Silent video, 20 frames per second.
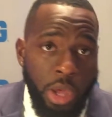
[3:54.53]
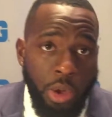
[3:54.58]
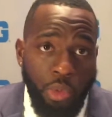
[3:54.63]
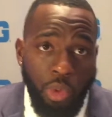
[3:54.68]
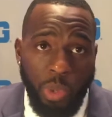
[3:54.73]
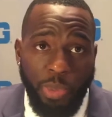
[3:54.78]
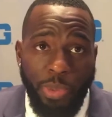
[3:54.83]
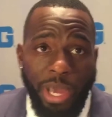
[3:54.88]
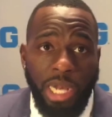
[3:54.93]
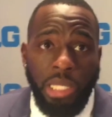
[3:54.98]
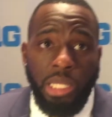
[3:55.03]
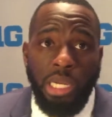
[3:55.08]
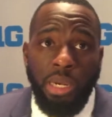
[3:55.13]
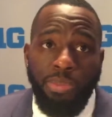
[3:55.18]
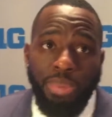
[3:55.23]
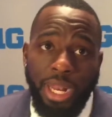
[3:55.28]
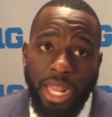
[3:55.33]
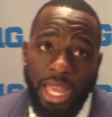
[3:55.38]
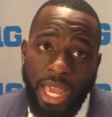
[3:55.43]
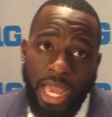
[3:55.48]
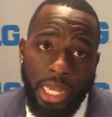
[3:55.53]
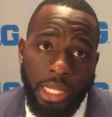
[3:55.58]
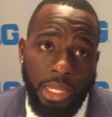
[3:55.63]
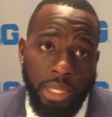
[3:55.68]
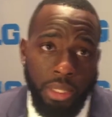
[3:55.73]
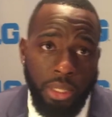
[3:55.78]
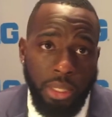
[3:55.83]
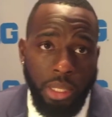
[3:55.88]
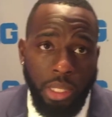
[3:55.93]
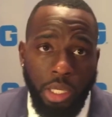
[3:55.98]
Responding to the play
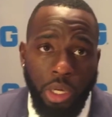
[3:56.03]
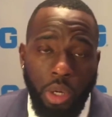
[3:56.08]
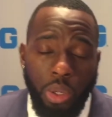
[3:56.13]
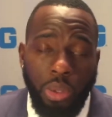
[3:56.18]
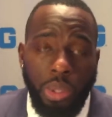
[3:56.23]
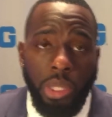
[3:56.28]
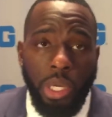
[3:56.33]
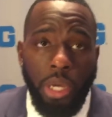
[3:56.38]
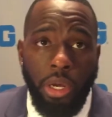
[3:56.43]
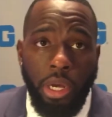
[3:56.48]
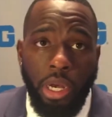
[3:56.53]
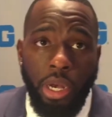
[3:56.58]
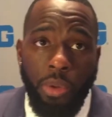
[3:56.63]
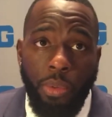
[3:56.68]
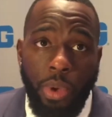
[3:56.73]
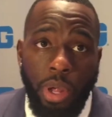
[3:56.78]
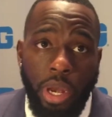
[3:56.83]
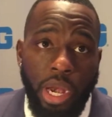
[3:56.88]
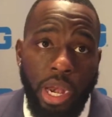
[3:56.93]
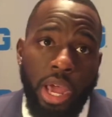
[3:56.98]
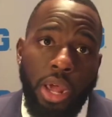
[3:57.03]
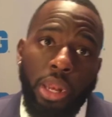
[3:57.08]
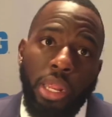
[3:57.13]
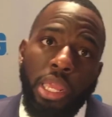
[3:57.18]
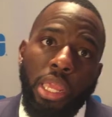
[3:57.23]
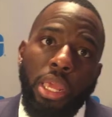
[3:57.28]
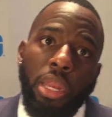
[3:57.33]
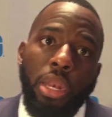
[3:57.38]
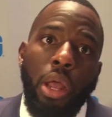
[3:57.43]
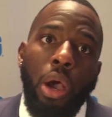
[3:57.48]
action, you know, turning and running out and
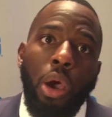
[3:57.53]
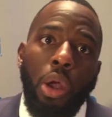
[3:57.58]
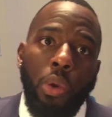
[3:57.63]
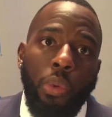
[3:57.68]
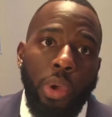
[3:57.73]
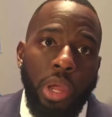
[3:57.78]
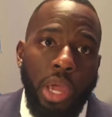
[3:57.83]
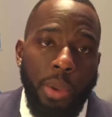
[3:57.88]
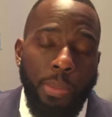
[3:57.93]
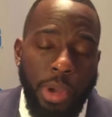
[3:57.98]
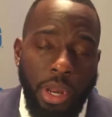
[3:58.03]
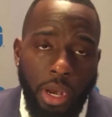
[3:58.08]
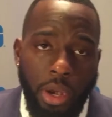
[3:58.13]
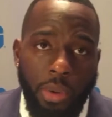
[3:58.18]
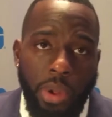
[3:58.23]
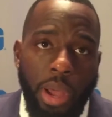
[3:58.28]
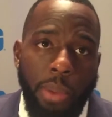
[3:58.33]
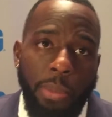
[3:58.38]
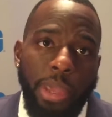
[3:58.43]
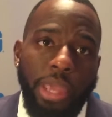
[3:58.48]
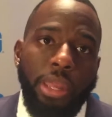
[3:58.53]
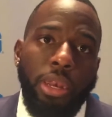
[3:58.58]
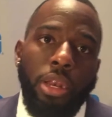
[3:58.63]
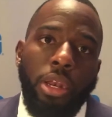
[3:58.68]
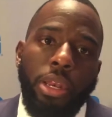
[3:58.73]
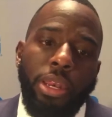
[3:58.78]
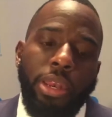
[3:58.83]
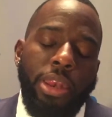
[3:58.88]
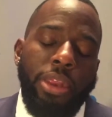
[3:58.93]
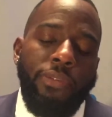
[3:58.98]
getting all the way up under the route, making it
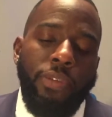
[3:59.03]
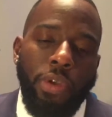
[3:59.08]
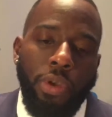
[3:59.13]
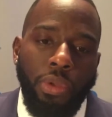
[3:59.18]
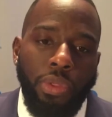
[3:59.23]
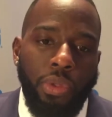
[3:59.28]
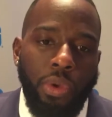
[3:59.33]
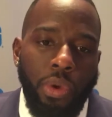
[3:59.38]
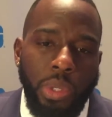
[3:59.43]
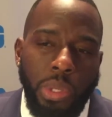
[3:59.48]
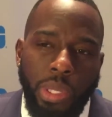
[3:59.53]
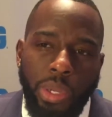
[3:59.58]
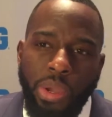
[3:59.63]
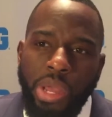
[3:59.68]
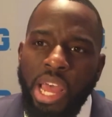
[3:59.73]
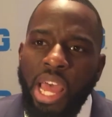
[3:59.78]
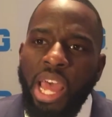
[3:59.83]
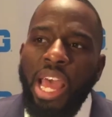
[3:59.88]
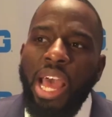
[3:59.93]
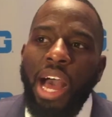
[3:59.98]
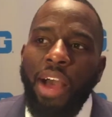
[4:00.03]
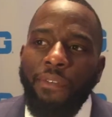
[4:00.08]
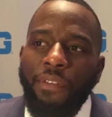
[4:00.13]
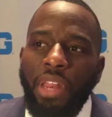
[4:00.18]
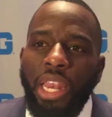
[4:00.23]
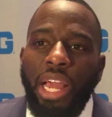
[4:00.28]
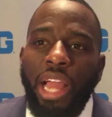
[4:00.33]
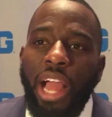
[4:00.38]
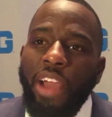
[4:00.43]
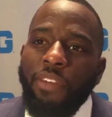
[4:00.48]
a difficult throw. So I feel
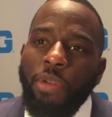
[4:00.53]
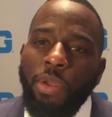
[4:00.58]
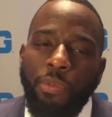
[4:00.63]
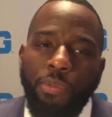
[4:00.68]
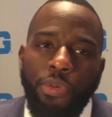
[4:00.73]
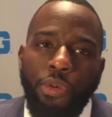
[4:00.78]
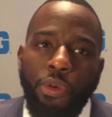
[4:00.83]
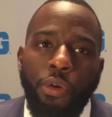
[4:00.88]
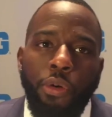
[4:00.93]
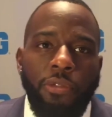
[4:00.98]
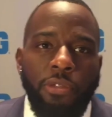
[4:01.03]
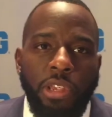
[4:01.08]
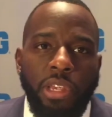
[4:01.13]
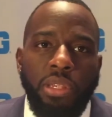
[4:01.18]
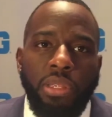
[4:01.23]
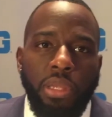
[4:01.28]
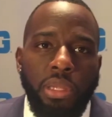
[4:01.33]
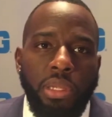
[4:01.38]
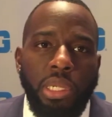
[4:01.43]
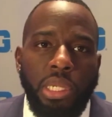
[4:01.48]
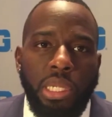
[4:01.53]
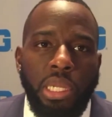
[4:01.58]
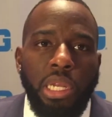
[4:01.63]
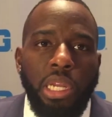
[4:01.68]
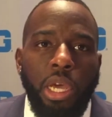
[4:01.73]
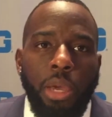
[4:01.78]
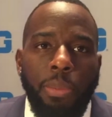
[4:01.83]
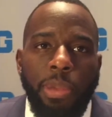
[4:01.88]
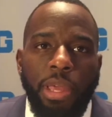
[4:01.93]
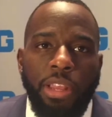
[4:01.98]
like I've improved just a
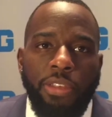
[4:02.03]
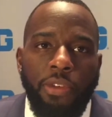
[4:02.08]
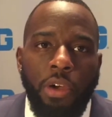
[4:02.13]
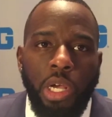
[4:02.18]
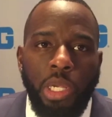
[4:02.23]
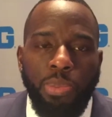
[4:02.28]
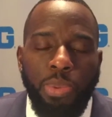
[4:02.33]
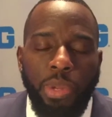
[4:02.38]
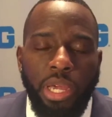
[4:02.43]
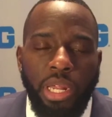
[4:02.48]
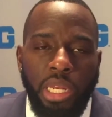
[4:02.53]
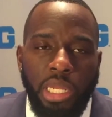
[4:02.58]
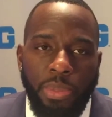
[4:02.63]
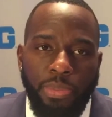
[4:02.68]
little bit as far as playing